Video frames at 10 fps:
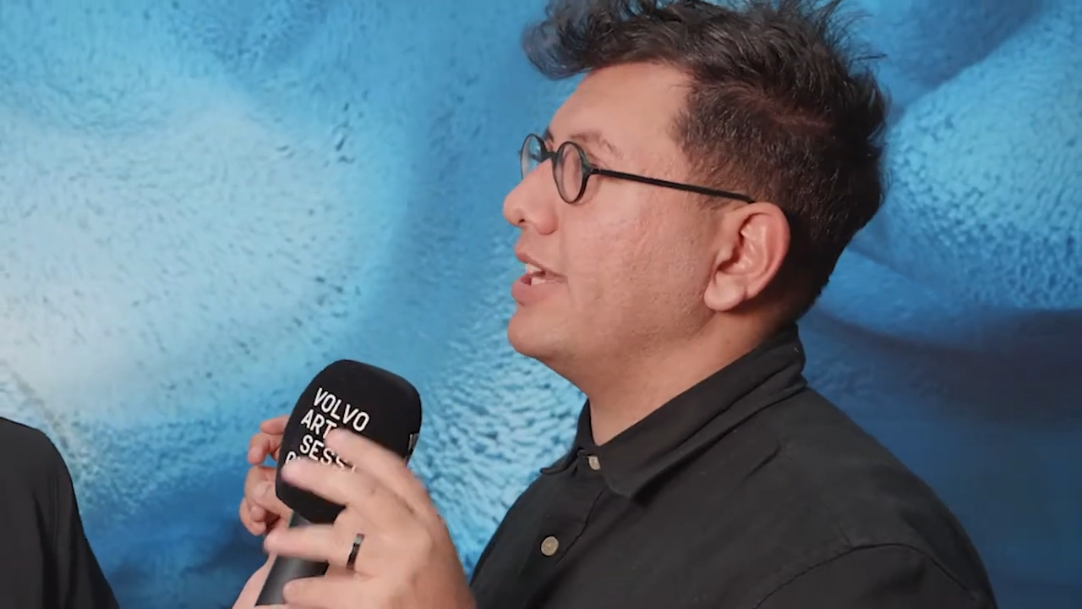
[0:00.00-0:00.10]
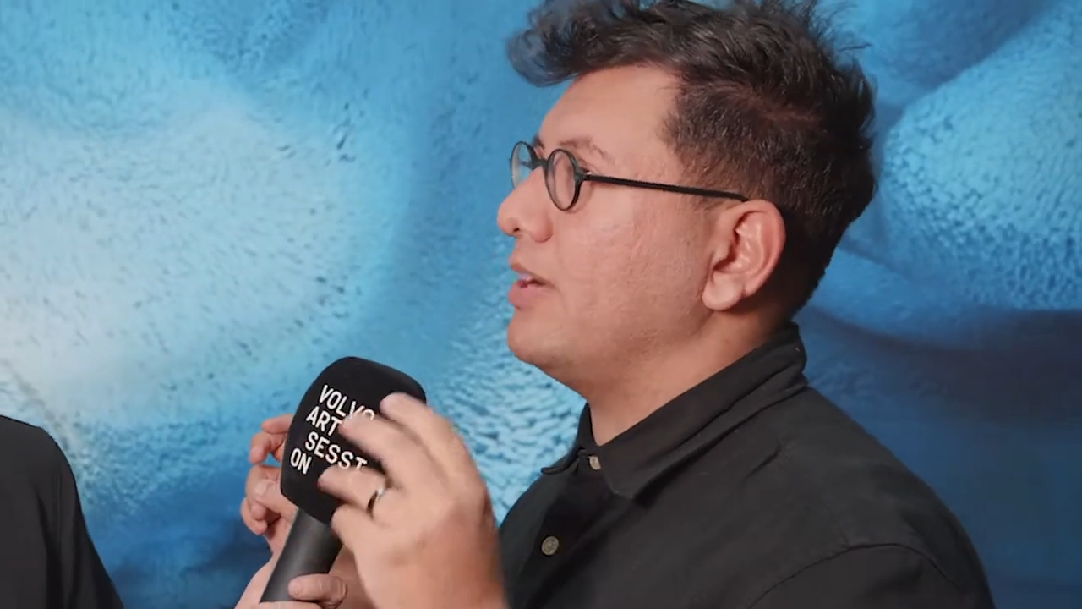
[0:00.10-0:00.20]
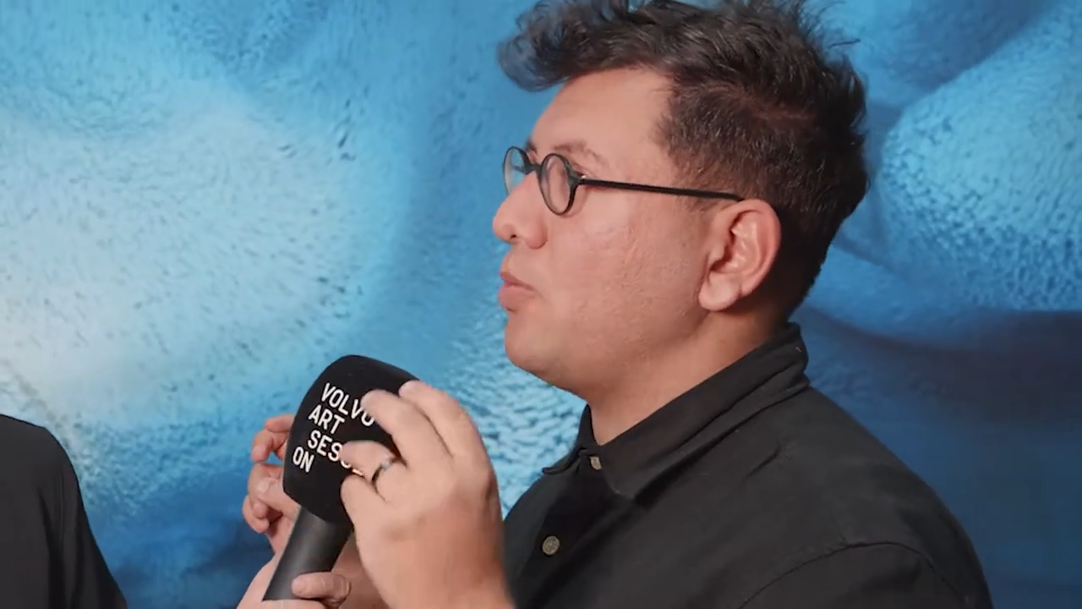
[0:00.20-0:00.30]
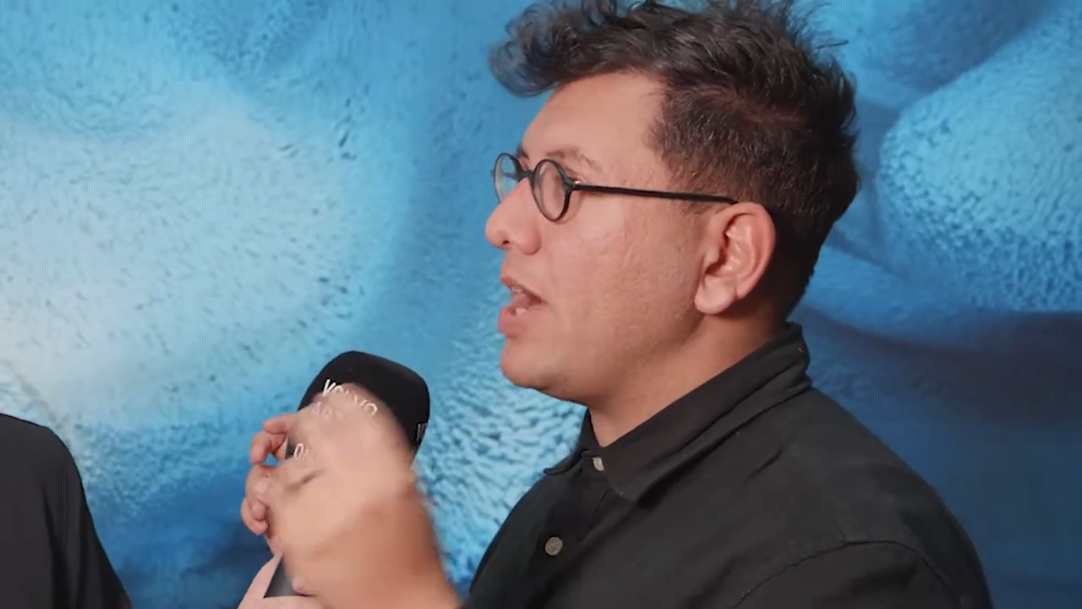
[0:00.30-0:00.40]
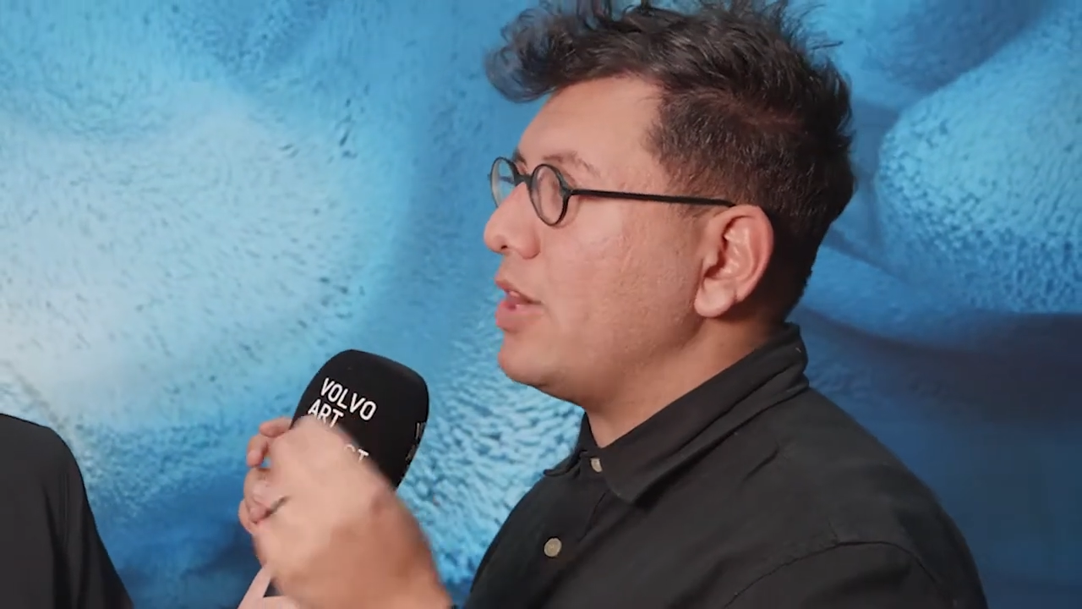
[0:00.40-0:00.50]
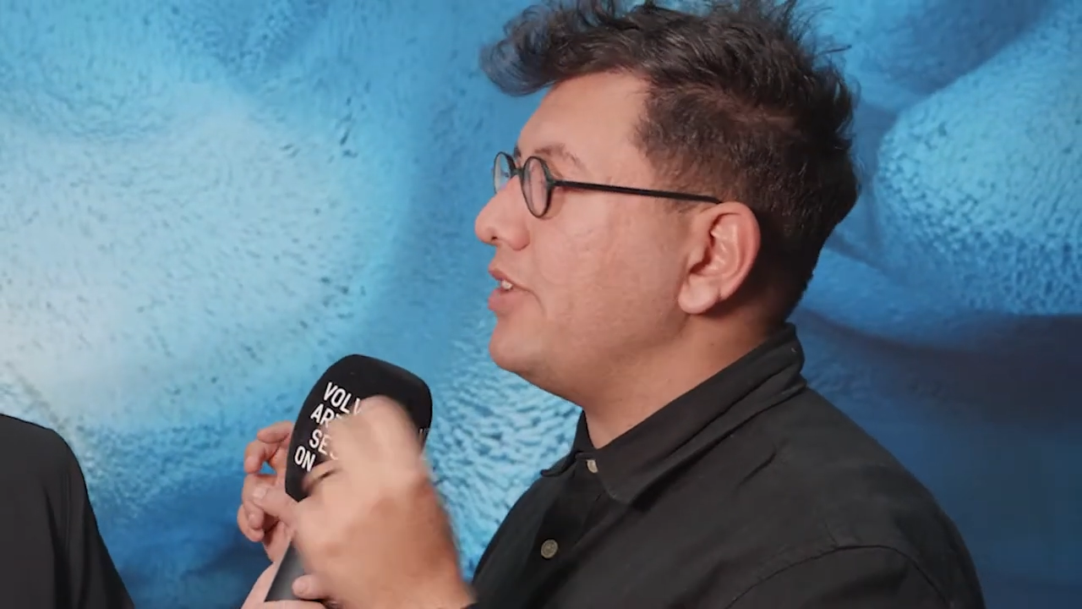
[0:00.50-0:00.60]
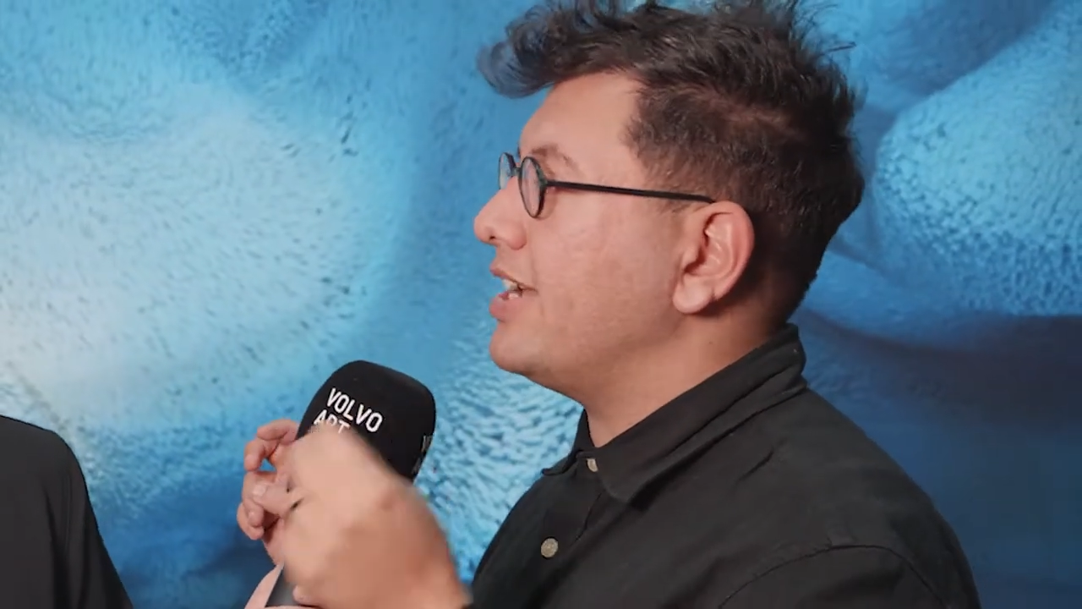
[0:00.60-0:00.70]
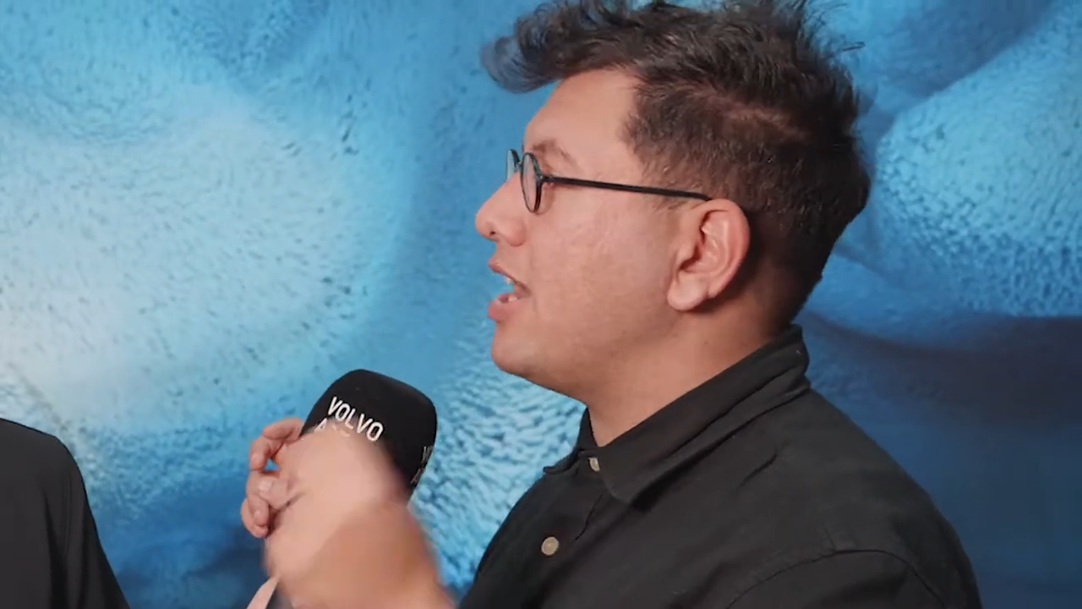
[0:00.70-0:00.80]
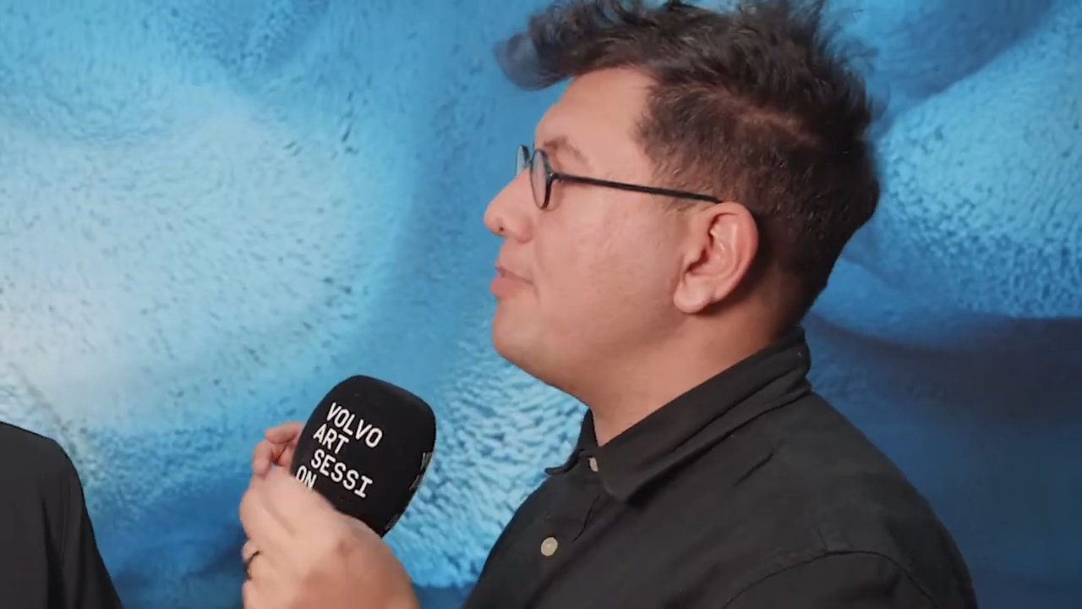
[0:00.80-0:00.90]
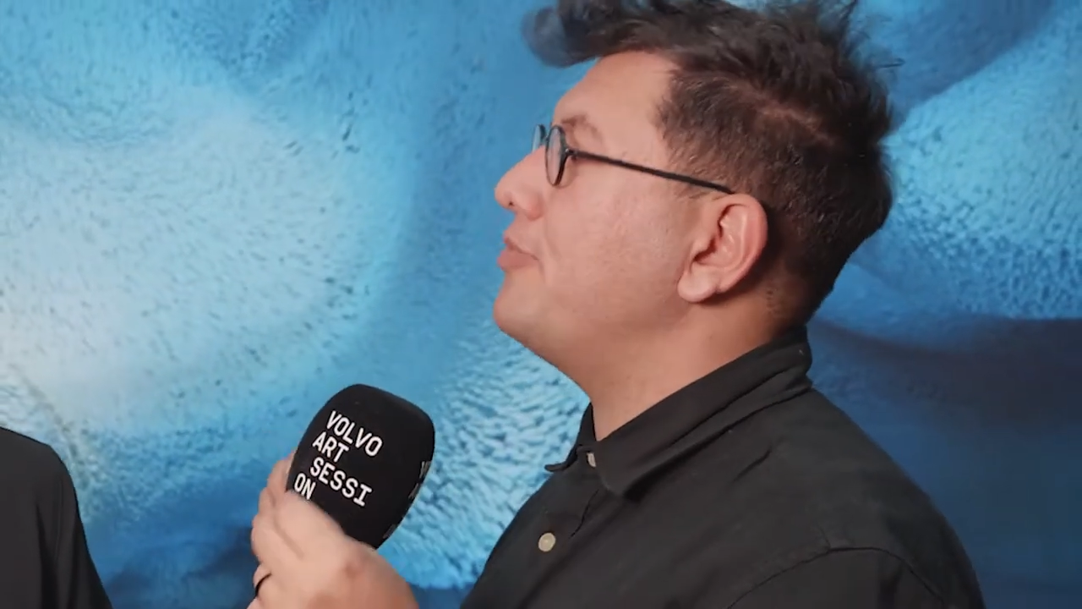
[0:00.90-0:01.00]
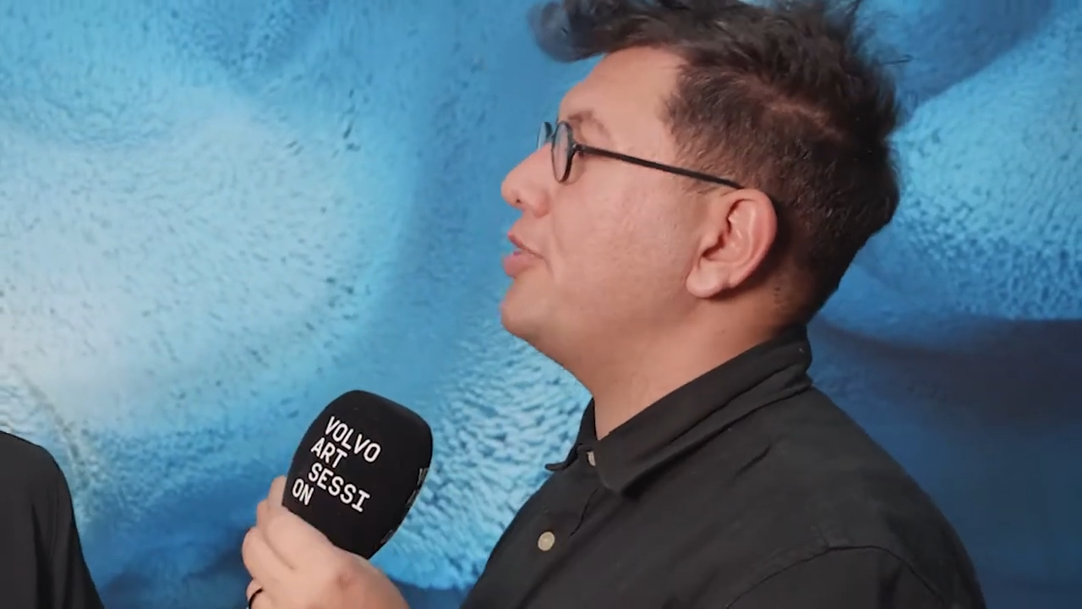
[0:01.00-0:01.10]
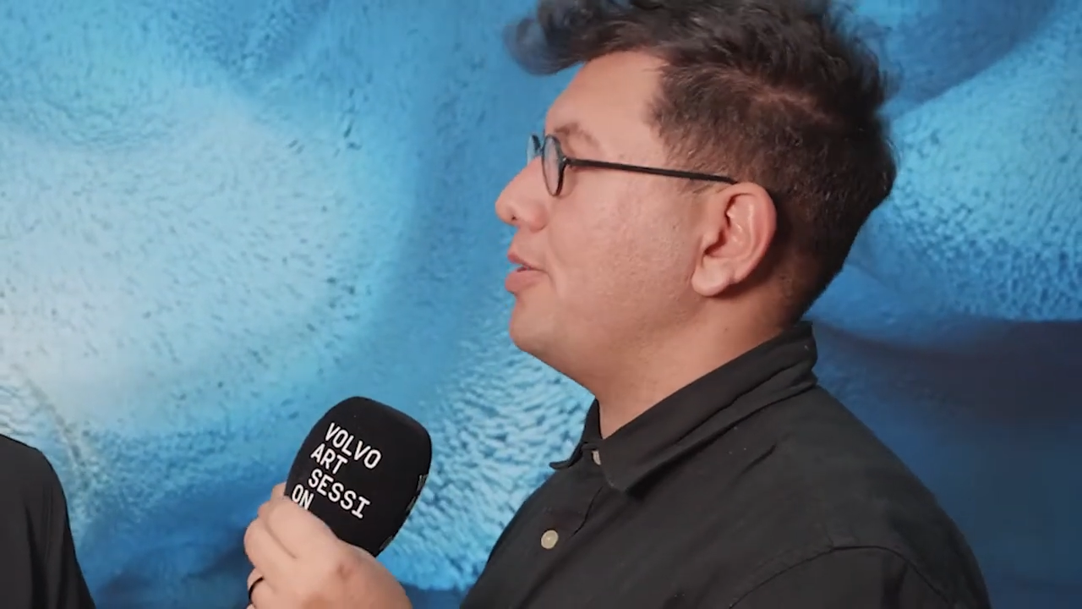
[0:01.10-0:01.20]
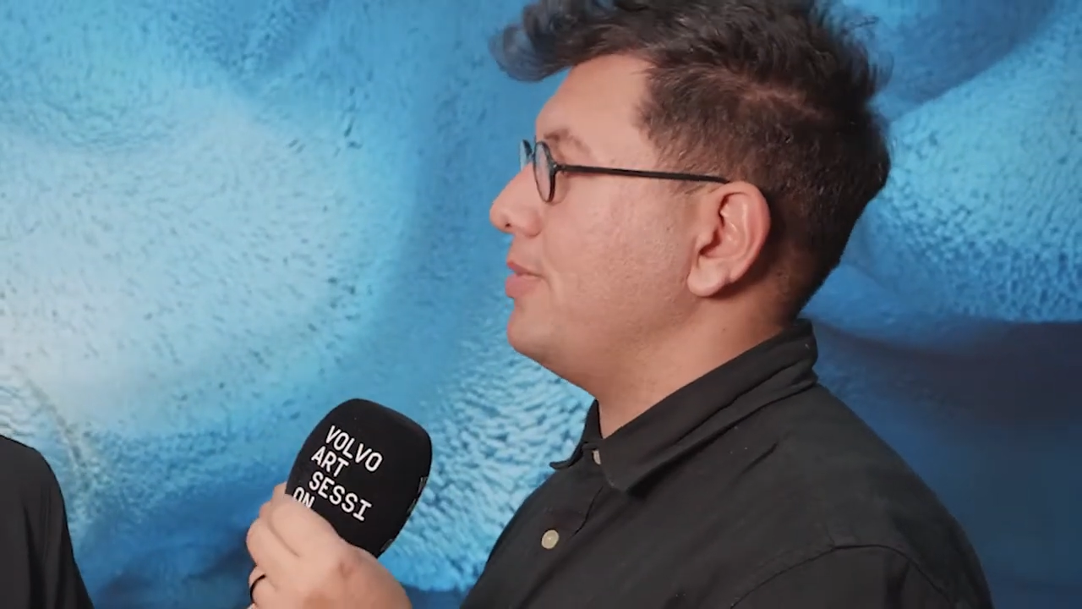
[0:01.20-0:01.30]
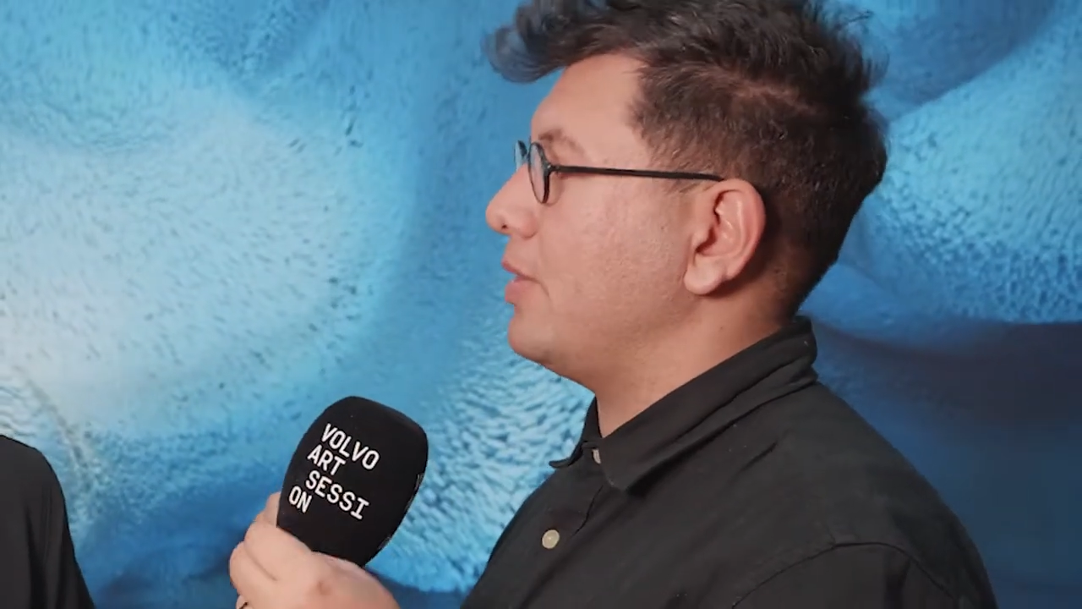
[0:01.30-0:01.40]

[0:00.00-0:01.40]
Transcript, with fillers: like where do they come from?